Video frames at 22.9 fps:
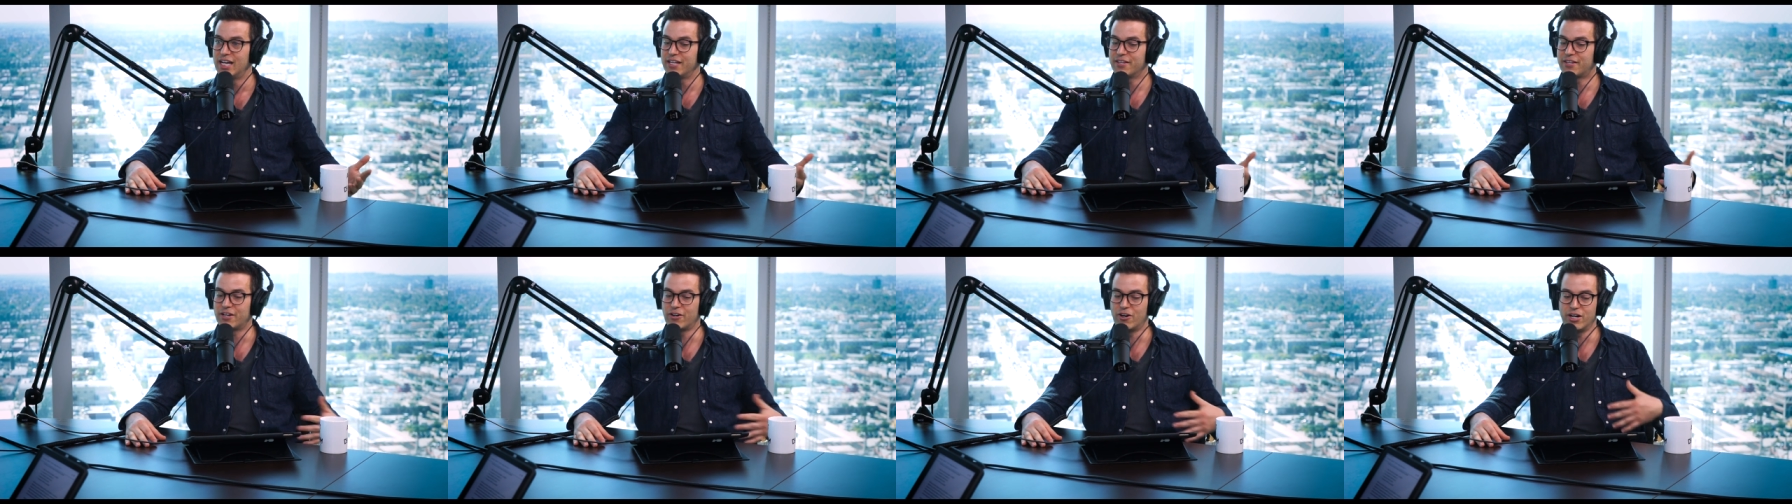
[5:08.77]

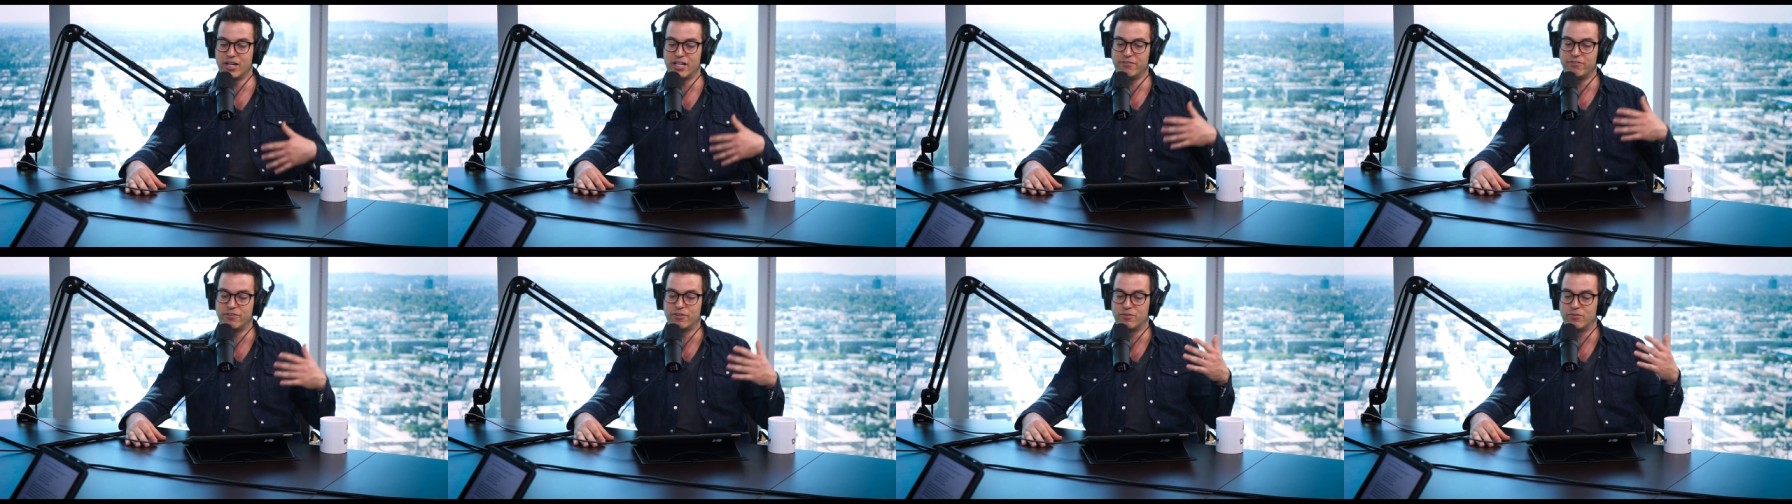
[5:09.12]
that
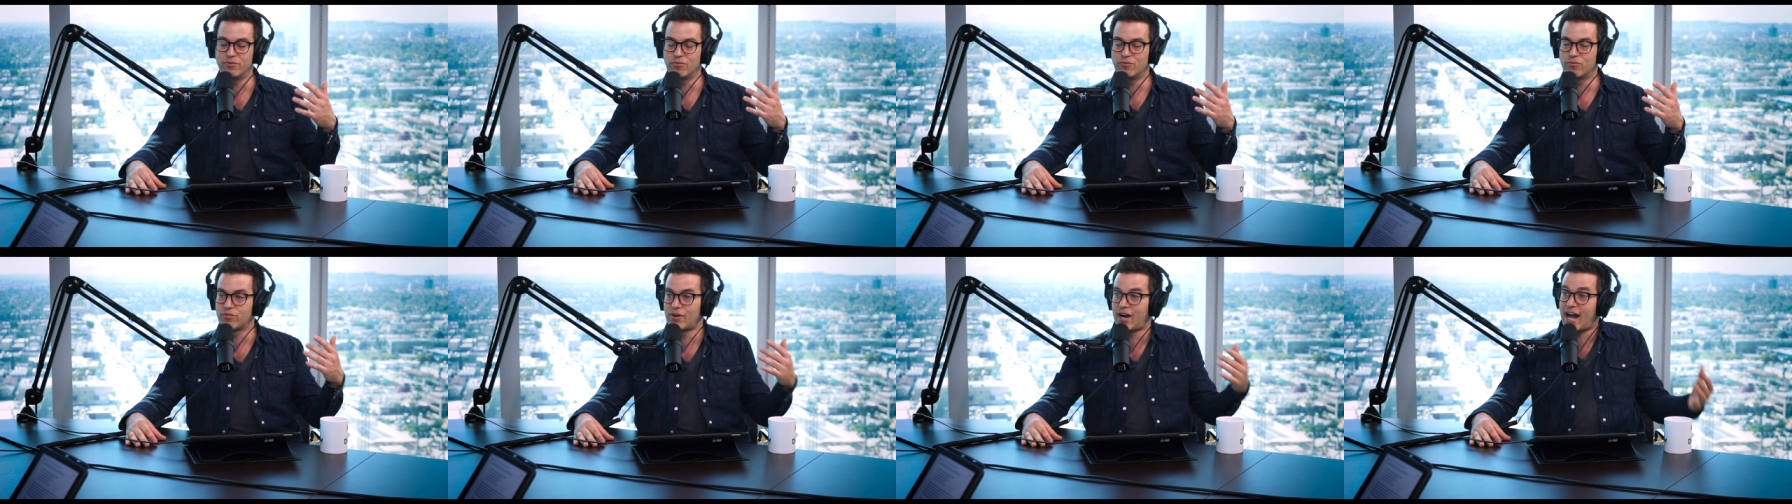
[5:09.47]
aren't even
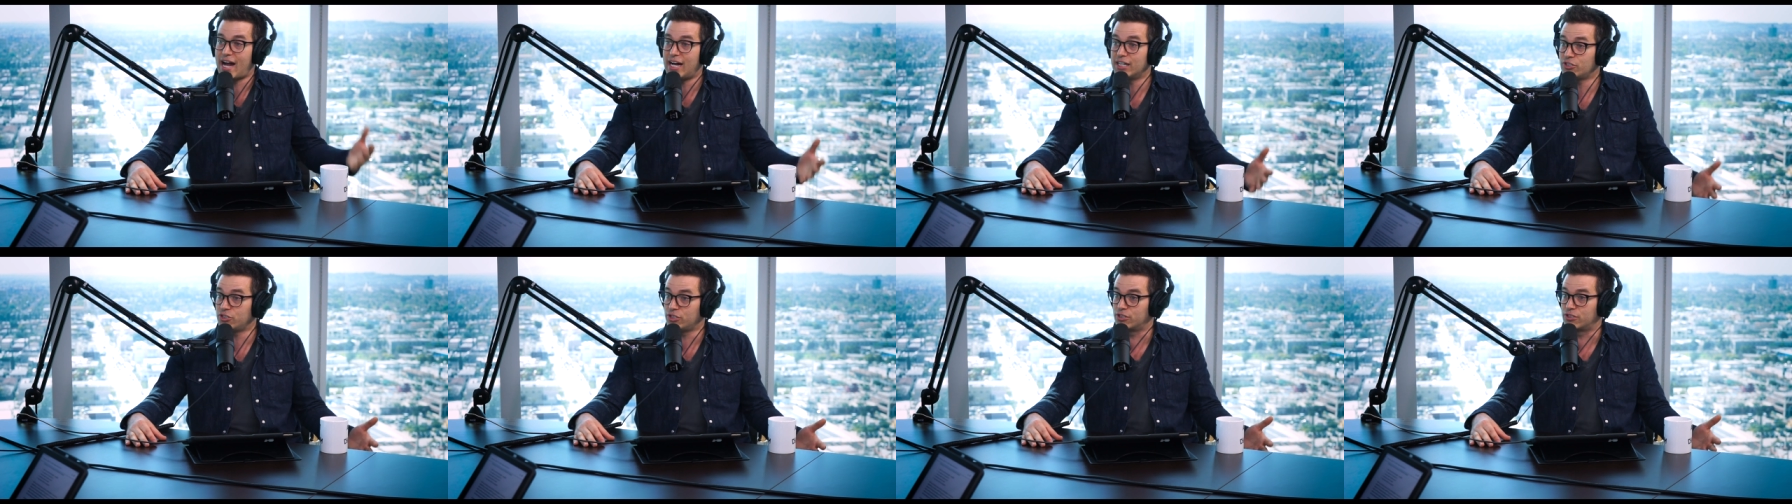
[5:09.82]

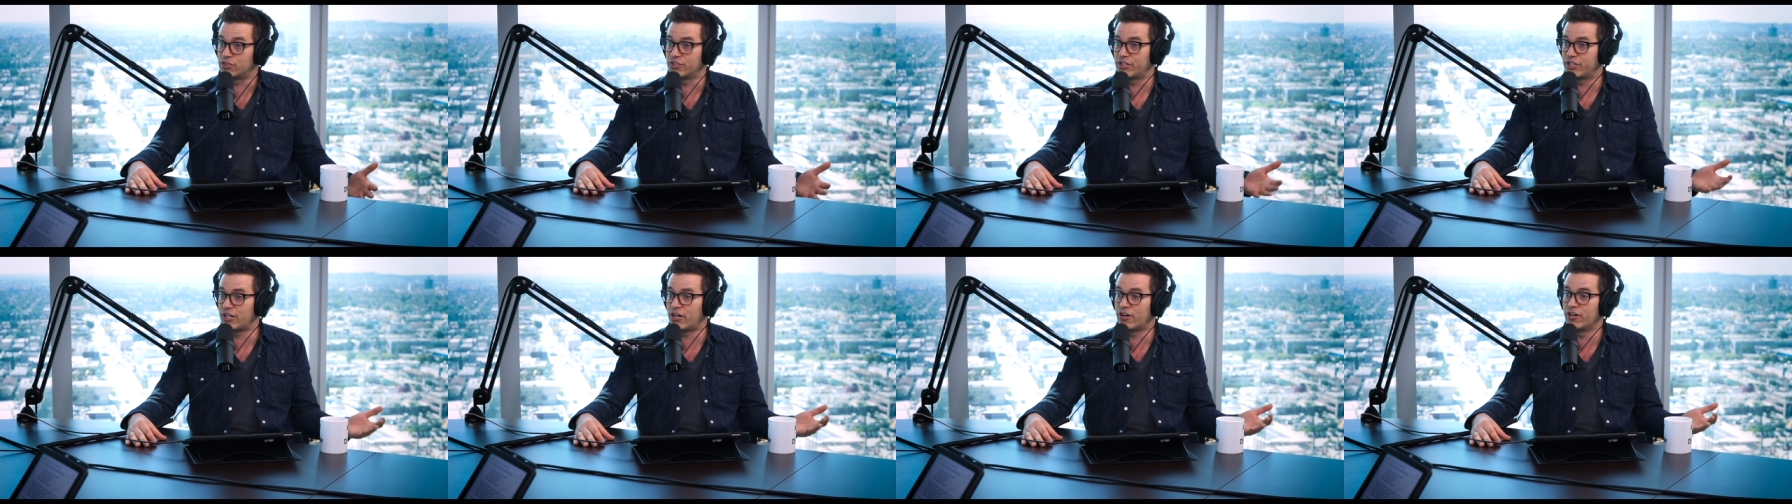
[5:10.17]

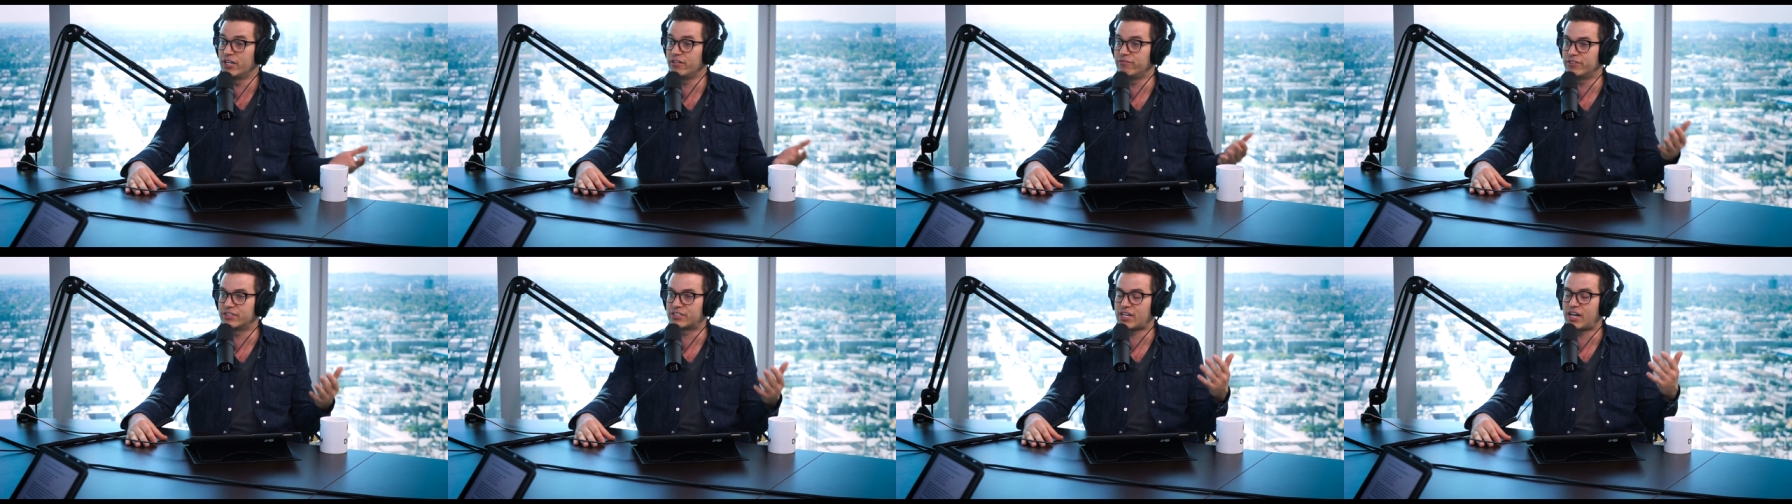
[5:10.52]
rational, that
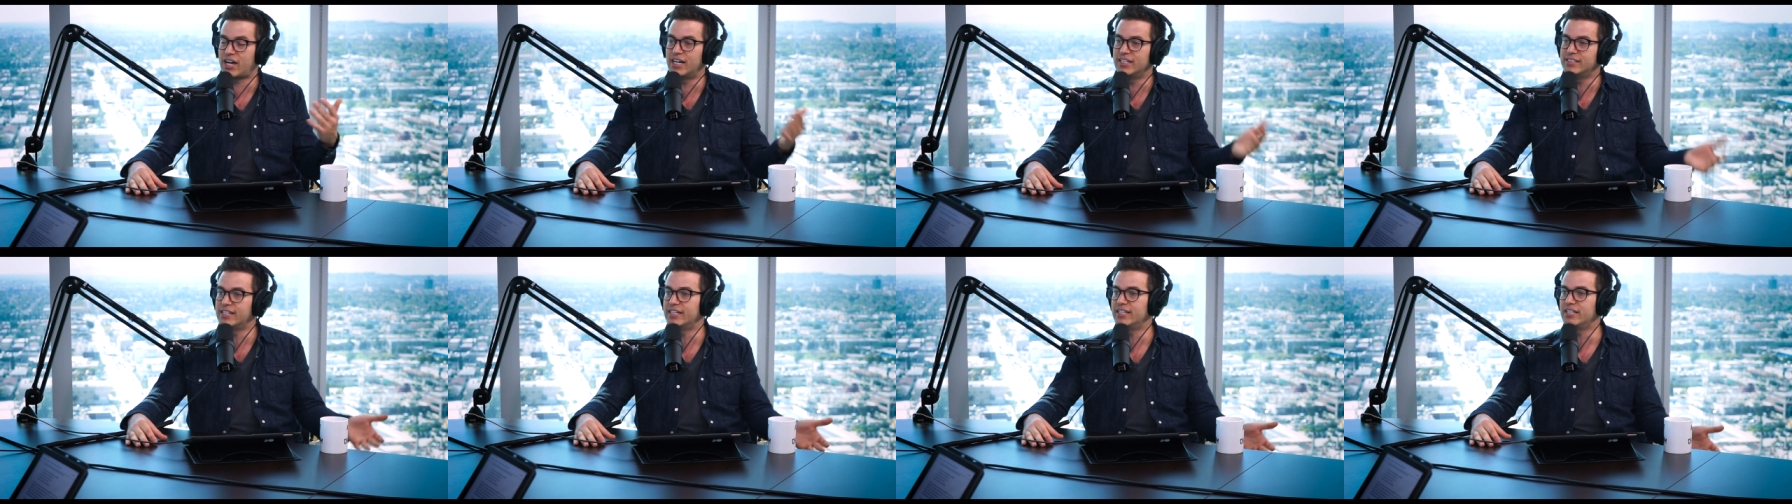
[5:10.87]
aren't even
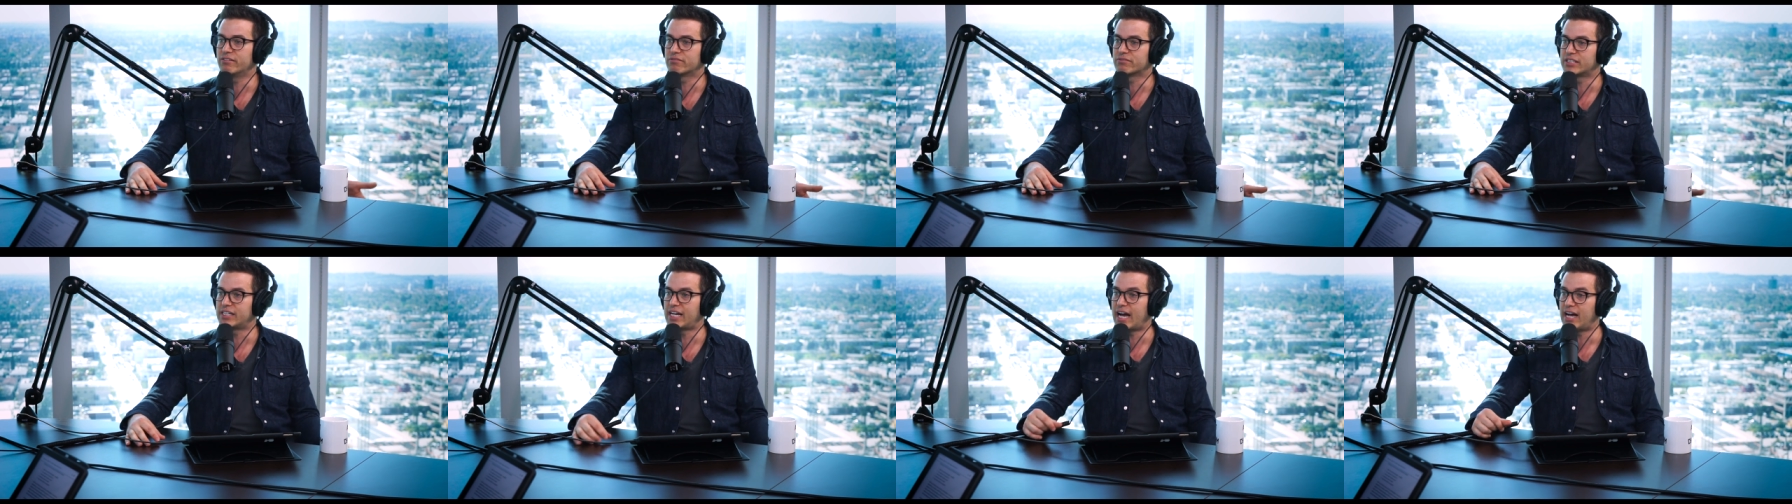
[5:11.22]
tied to
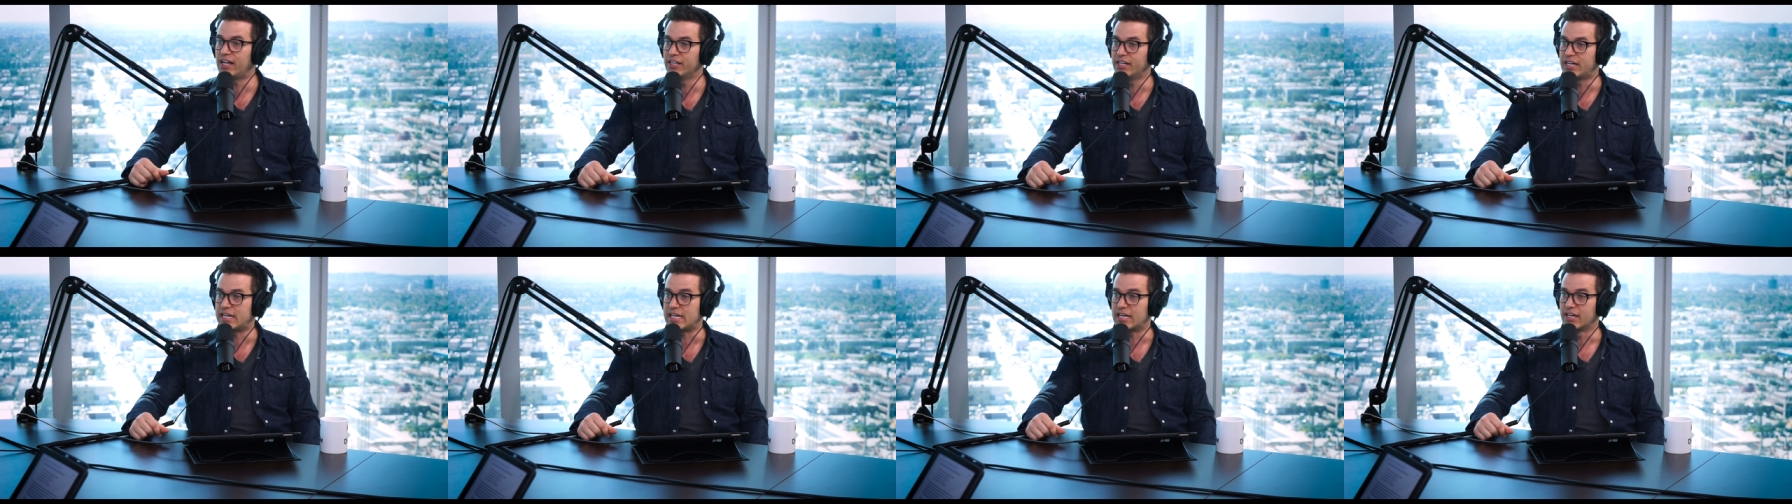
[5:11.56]
any
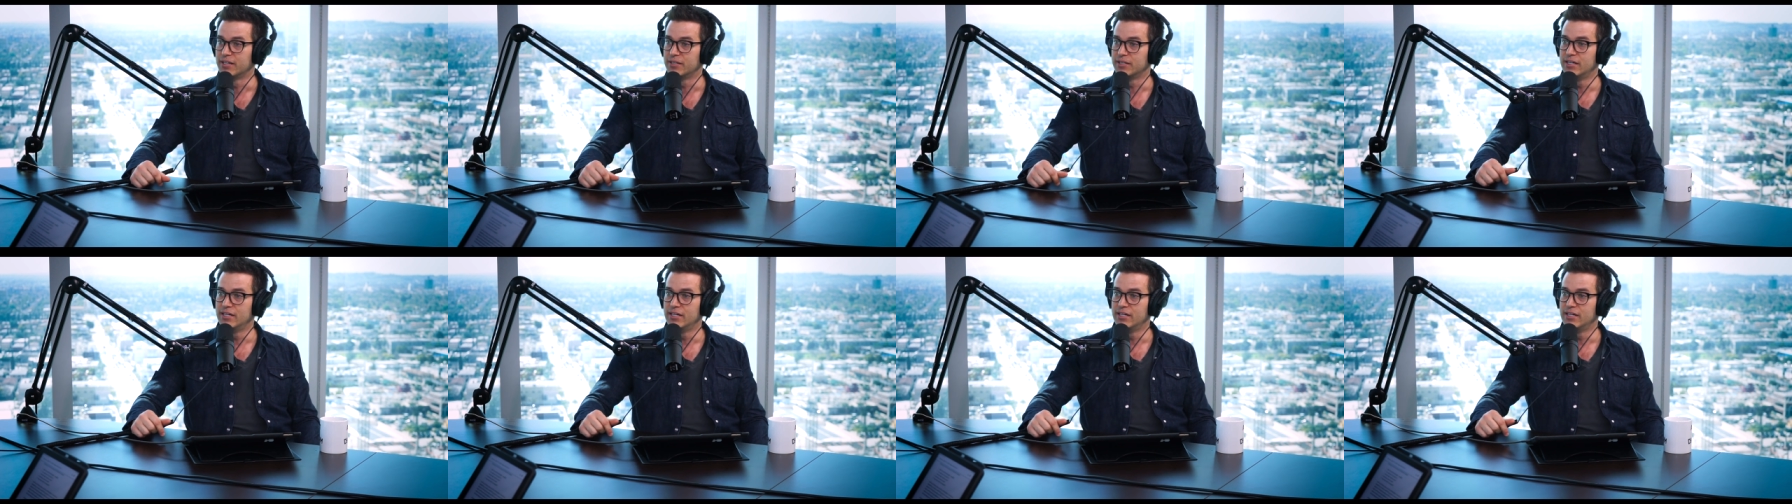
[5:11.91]
reality.